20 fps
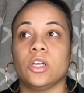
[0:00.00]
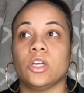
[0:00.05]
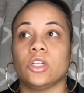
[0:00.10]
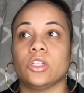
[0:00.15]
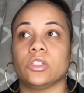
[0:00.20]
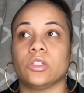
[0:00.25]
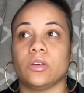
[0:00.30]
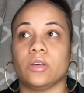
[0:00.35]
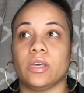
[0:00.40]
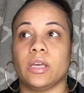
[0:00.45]

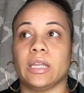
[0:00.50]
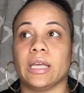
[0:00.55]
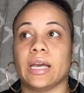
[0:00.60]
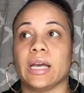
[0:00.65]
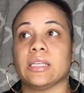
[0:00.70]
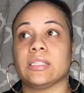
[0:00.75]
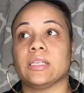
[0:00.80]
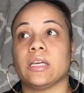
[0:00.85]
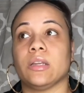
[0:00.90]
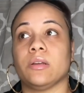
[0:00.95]
So yeah, like I
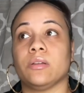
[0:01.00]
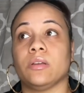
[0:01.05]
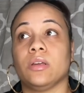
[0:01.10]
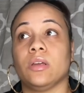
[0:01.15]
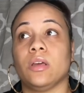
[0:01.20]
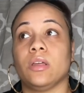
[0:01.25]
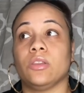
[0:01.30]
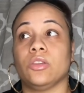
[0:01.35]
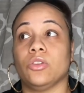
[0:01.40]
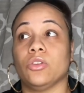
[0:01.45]
said,
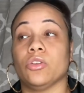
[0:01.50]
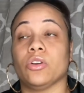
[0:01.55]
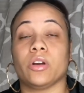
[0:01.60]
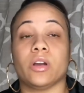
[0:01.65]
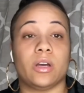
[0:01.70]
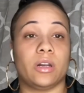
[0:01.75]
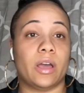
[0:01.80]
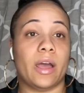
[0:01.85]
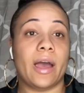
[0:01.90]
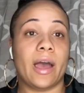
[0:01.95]
you're
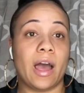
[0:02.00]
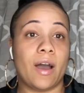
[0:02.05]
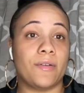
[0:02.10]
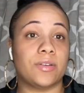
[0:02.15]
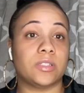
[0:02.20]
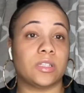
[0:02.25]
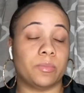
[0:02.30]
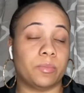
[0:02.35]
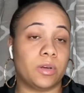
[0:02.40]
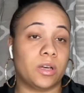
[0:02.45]
gonna have
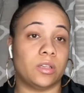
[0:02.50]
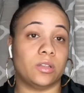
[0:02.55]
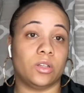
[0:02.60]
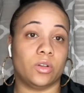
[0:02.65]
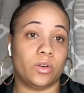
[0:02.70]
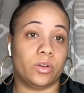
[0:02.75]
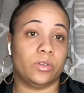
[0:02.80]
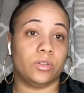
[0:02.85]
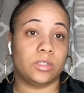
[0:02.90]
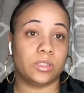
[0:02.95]
some
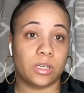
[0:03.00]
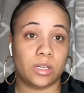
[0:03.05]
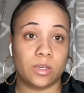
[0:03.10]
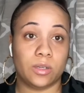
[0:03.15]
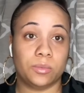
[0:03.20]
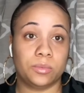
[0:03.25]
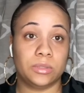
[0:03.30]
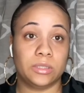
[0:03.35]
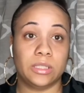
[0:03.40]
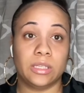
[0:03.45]
unloyal
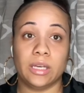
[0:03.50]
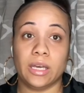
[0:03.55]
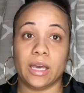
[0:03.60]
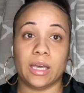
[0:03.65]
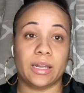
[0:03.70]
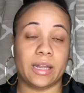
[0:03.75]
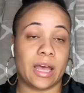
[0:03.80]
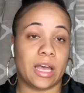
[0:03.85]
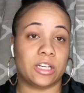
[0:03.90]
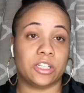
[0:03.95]
subs, and
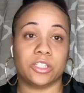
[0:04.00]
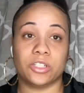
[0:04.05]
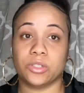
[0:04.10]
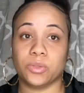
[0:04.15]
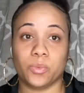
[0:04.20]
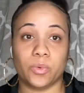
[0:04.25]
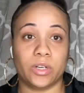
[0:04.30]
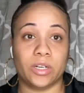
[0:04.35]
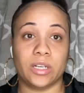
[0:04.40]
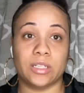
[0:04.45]
that's just
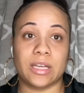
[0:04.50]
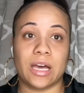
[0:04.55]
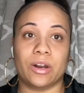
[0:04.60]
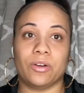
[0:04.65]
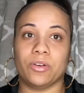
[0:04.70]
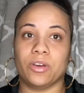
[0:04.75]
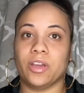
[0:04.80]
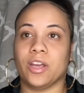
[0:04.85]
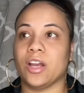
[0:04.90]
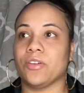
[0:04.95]
what it is. I don't
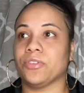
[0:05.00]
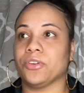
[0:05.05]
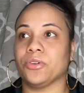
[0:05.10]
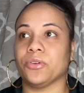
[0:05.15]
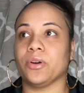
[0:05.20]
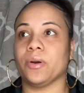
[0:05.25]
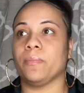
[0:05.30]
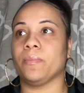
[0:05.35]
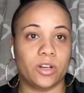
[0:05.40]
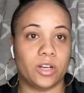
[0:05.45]
care if
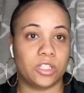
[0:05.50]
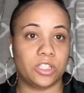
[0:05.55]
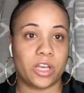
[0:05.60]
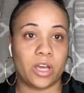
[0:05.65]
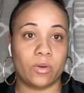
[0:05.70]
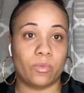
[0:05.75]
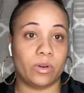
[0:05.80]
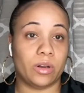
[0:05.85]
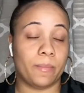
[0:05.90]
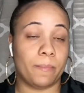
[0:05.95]
you're a
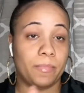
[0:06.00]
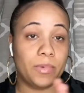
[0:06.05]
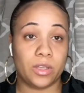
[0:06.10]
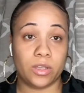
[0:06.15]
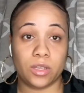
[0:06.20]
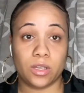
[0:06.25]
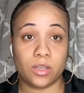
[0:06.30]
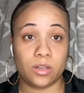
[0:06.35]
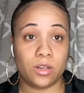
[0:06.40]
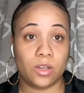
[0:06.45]
channel with a
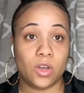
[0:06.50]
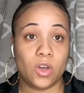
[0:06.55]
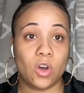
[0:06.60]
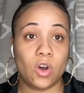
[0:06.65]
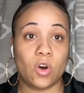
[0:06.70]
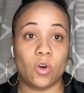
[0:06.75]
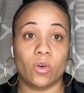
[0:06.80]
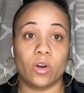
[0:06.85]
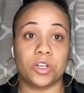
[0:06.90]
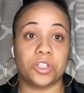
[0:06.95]
million
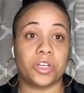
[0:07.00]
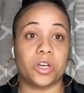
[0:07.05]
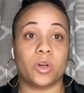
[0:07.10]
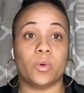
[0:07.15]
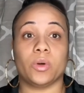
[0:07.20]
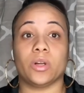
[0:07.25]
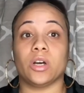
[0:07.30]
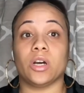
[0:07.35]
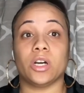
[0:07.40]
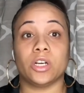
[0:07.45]
or a channel
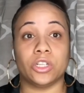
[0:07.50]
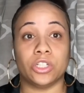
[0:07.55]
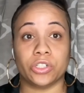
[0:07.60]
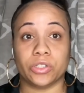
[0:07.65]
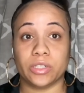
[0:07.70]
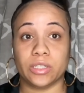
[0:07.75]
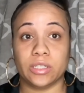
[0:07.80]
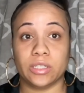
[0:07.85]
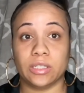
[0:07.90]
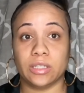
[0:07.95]
with
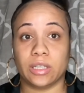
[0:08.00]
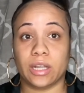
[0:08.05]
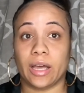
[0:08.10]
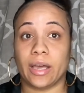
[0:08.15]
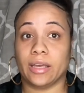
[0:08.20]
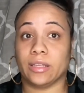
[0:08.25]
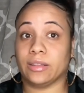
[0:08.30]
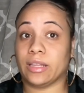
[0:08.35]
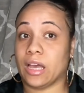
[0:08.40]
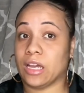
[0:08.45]
100.
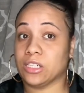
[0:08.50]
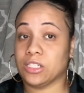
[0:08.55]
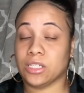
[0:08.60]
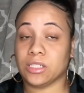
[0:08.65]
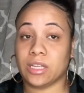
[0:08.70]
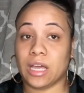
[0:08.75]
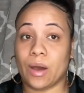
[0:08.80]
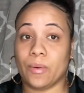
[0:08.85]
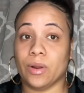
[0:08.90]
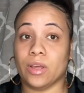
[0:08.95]
Like, that's just
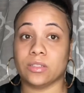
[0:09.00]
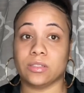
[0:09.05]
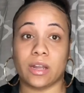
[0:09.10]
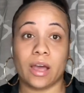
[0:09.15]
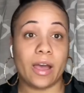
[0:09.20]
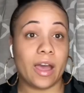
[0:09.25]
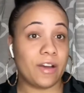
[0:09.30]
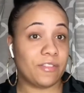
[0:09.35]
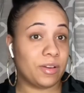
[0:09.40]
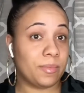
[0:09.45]
how it is.
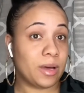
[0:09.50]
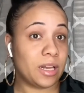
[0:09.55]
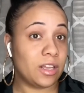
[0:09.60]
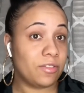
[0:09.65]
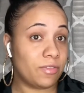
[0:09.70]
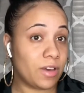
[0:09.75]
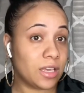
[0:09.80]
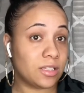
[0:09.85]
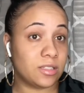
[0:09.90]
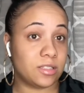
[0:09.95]
Not everybody
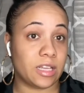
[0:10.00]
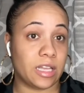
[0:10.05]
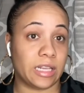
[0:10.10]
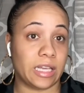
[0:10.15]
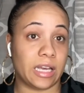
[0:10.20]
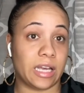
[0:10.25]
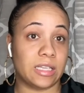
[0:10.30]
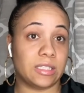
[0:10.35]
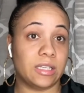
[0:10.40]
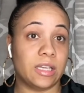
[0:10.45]
faces that. Like
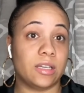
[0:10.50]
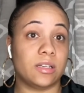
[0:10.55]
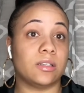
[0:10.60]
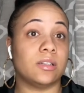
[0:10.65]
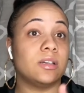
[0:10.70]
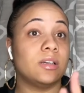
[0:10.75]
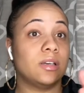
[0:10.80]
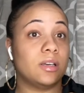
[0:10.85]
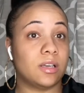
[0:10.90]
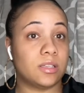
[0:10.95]
I said,
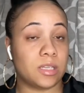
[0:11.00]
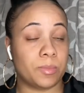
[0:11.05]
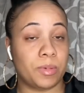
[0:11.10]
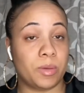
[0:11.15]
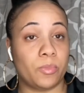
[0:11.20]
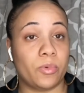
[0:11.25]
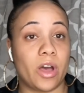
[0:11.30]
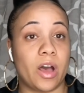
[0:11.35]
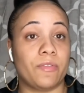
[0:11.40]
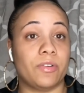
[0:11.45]
some
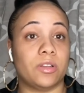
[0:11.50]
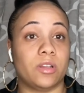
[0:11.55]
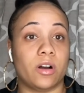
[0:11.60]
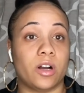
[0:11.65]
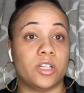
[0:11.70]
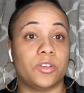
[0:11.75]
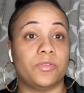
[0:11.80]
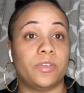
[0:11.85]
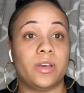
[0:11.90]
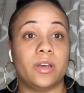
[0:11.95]
people have a
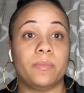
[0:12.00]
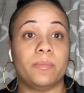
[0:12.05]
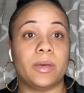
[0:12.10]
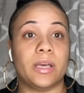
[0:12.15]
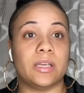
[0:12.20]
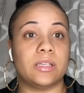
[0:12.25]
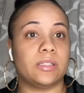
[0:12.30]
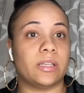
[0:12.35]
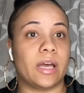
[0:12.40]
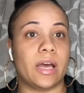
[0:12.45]
large fan
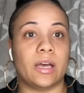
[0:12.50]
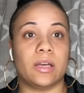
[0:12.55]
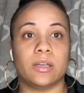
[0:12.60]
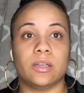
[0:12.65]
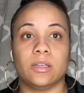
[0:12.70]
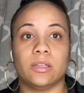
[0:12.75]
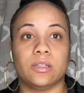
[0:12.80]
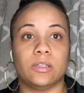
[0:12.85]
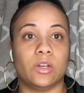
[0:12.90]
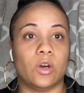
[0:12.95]
base that
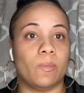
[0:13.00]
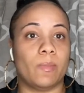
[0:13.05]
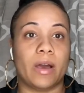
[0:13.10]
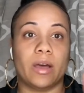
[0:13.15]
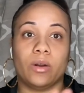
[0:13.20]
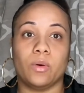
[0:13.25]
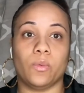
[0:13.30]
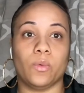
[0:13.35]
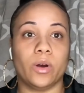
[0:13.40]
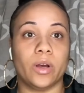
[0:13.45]
no
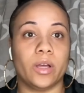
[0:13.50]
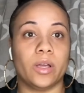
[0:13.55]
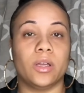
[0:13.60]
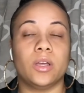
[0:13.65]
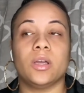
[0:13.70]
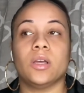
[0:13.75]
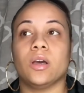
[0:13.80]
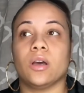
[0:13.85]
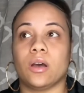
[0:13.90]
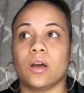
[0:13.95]
matter what
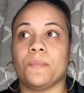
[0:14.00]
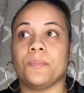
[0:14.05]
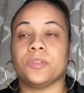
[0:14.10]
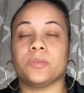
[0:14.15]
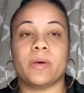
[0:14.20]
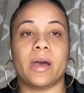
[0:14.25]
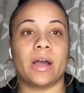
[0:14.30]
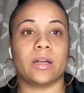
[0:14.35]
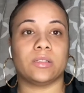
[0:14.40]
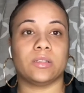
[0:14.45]
comes
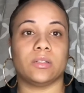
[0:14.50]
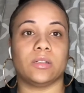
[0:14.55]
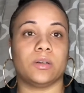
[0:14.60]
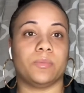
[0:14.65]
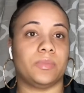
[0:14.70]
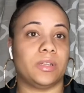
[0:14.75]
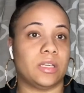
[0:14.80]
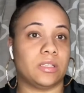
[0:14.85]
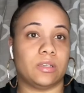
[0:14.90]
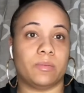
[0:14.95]
back to them.
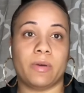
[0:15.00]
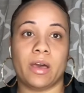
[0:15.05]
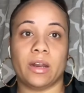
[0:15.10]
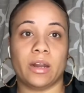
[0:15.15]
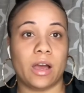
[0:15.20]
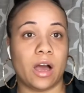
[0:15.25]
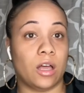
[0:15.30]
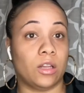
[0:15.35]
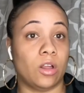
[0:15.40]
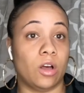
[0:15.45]
Doesn't matter
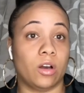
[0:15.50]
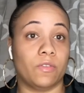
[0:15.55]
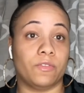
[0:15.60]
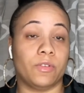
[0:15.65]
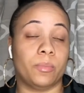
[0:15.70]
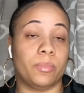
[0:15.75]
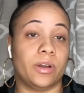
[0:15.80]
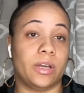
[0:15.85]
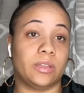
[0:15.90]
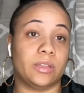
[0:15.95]
how long of a
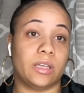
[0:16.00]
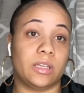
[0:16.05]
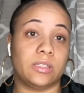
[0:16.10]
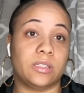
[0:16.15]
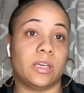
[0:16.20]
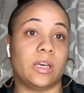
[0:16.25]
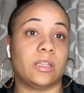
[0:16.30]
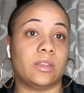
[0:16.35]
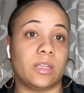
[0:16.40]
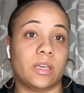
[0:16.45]
break they
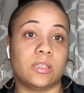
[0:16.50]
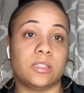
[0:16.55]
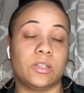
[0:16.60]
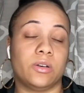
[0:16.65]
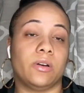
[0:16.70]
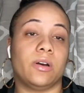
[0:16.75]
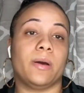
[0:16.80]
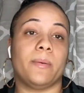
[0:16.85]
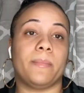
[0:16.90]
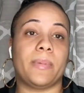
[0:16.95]
take, they still
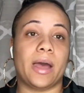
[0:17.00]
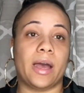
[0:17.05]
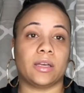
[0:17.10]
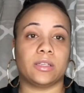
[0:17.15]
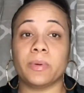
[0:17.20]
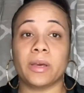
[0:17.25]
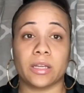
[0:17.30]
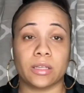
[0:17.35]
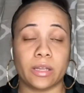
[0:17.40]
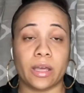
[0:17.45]
come back.
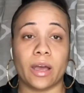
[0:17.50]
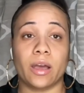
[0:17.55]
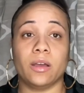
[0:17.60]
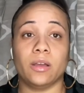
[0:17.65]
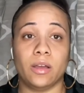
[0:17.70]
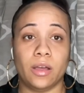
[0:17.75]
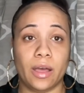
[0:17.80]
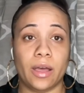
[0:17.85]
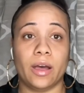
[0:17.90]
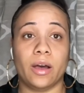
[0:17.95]
Expect that
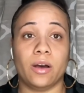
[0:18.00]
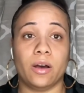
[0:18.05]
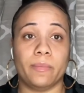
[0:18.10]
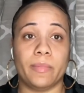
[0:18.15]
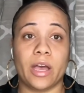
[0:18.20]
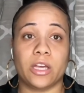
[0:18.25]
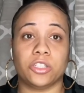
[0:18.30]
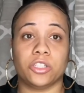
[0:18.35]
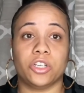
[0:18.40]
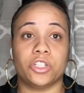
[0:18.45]

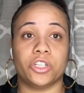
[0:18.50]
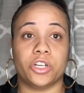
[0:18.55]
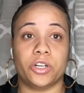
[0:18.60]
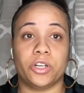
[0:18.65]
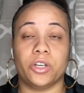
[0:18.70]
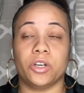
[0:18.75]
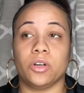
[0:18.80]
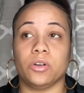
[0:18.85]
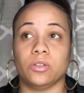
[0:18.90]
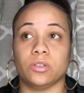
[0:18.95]
as your journey
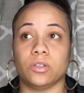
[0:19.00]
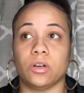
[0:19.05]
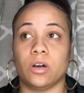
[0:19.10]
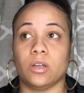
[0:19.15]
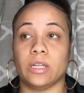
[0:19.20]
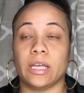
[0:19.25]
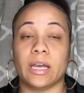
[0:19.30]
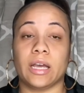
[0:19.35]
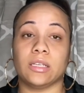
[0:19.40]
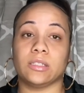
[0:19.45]
goes on.
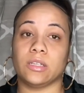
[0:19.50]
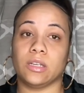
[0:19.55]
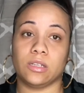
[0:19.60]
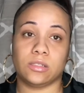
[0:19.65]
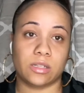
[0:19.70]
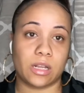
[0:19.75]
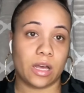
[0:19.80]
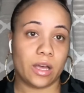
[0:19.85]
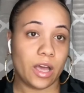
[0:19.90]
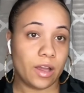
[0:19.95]
Like I said, it's
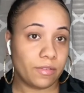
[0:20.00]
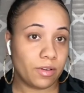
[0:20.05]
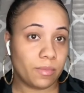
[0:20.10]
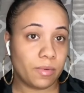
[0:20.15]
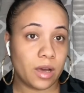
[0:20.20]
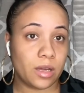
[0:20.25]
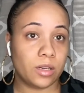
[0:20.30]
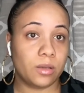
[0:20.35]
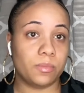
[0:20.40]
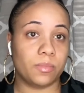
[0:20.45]
not
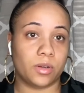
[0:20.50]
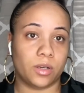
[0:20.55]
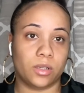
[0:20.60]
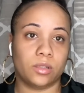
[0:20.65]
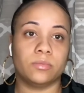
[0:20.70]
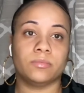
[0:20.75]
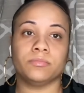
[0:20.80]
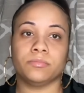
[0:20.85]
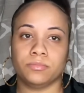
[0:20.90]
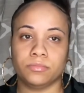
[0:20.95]
everybody, but
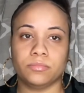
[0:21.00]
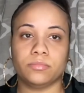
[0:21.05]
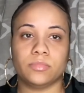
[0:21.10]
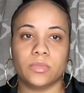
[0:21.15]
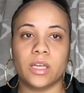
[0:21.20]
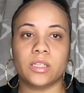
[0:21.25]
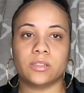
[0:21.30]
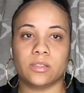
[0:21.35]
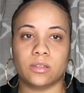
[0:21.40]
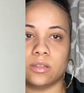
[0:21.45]
it's a.